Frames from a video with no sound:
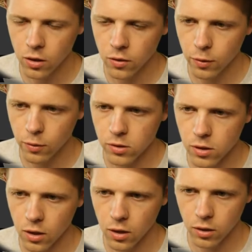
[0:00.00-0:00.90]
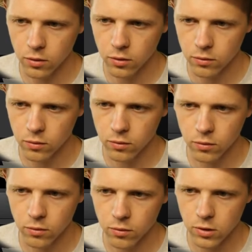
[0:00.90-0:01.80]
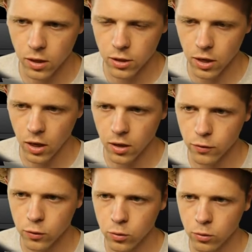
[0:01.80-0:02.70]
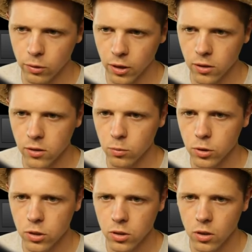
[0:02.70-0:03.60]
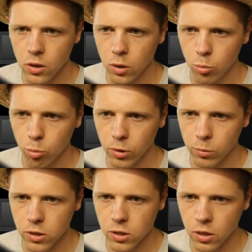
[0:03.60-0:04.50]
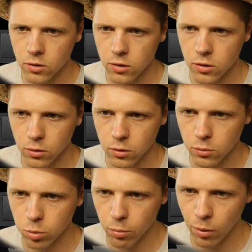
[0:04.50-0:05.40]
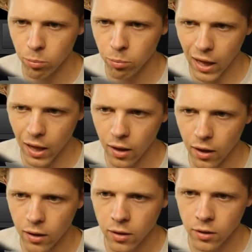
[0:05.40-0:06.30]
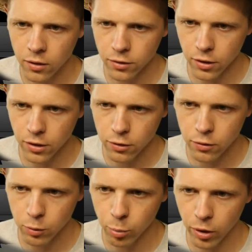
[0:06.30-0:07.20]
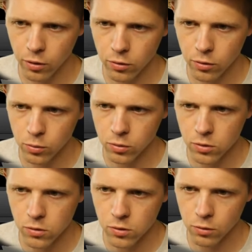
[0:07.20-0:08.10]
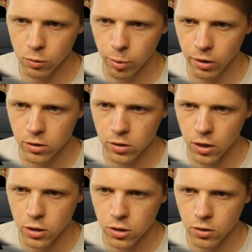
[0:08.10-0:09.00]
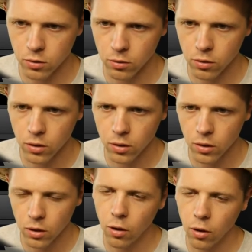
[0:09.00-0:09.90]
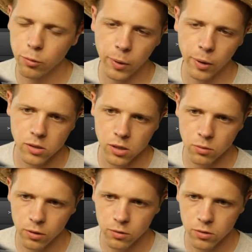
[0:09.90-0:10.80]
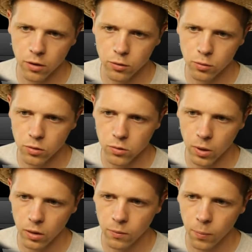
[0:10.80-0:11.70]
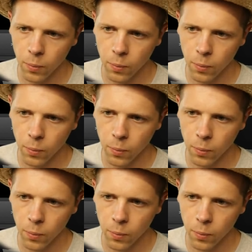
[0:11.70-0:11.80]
There is a section added for Toolranks, which pretty much tells you blah, blah, blah. Here's how you can repair your tools using the repair station, or, oh, the repair station won't use another tool as well.